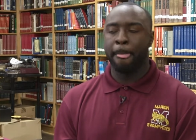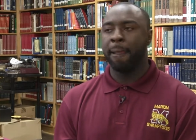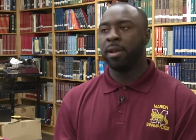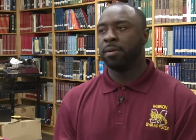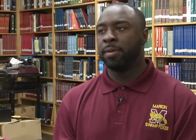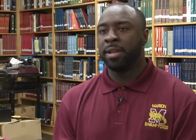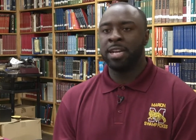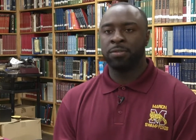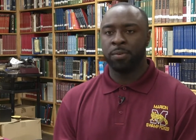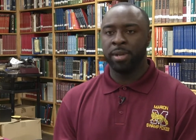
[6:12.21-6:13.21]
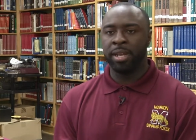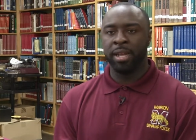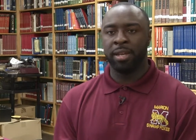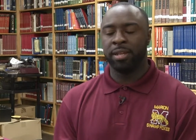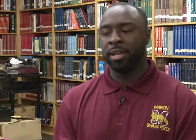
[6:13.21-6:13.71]
And that's what we
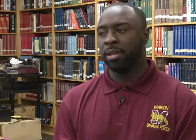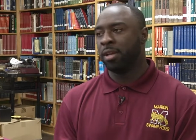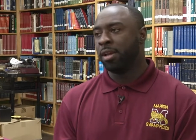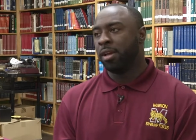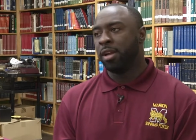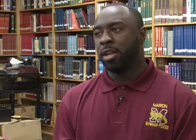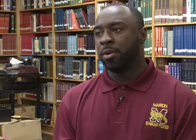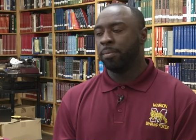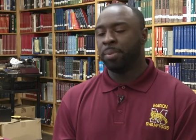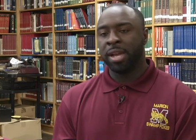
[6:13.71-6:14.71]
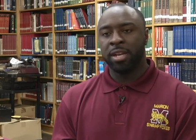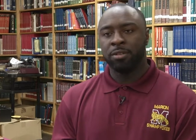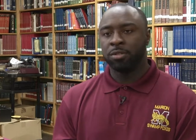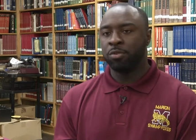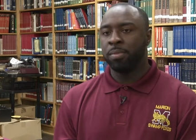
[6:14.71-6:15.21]
did. And, you know, playing
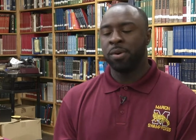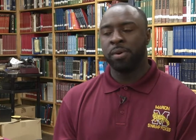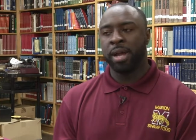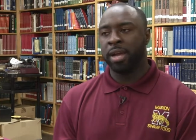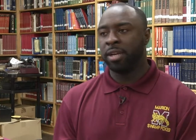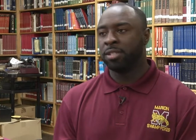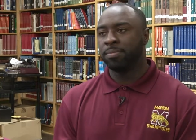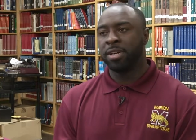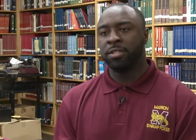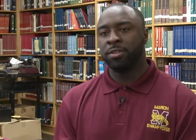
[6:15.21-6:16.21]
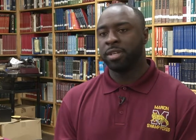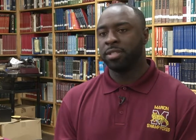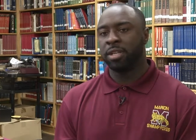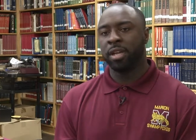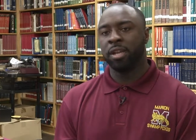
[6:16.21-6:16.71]
those 2 bowl games my junior,
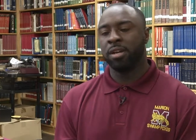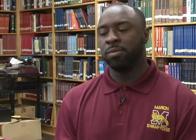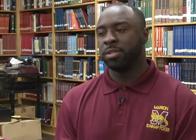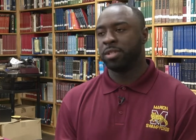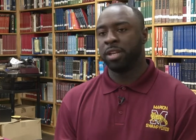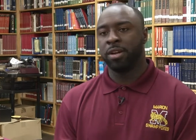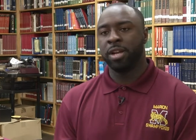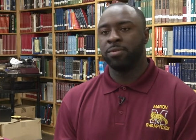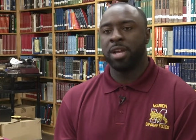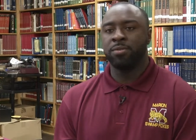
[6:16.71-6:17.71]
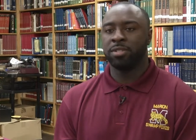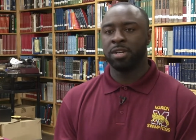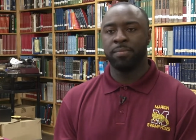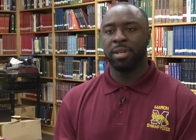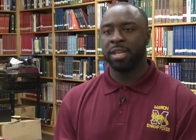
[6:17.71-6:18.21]
senior year was, you know, it was
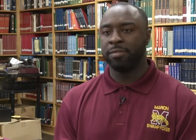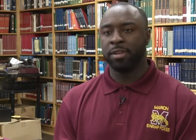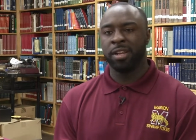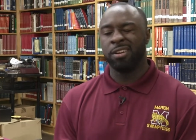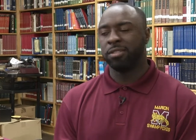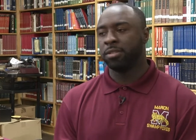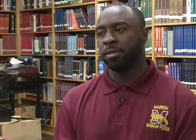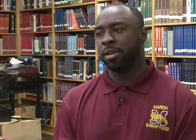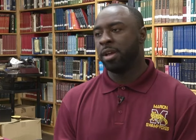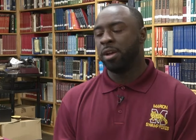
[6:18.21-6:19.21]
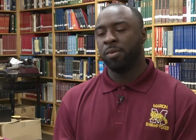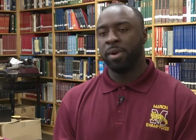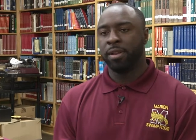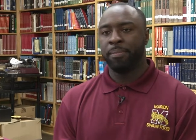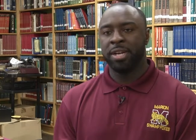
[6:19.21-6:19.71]
unbelievable. You know, it was one
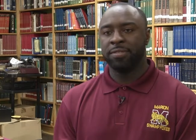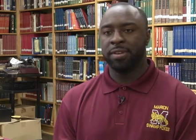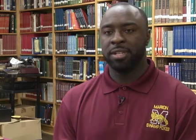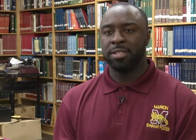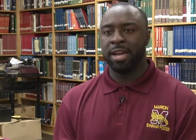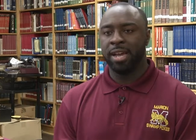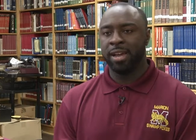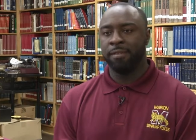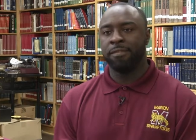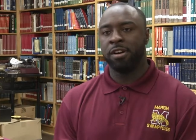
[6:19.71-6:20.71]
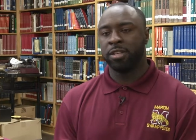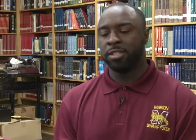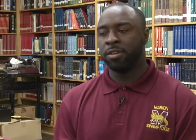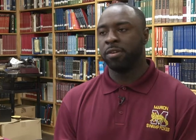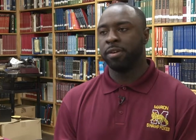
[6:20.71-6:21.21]
of the best feelings I had as far as, you
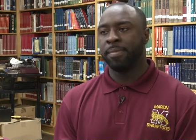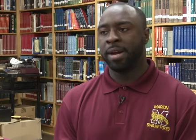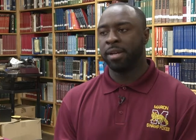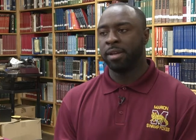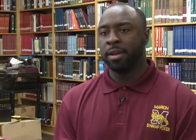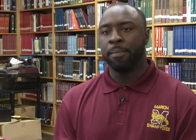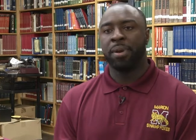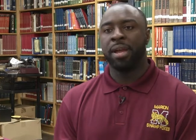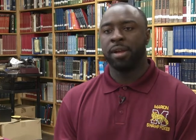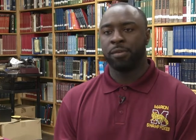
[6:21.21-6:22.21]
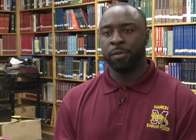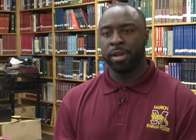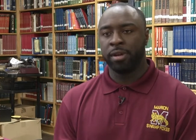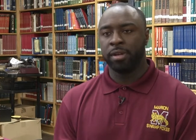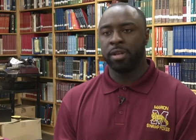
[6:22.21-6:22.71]
know, in my playing
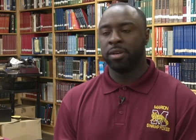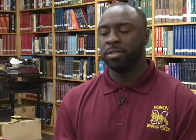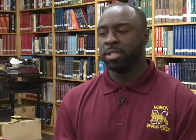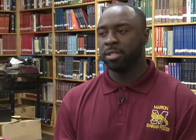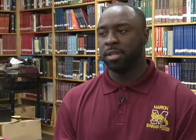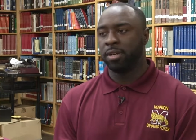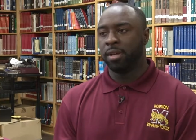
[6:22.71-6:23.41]
career, you know, just to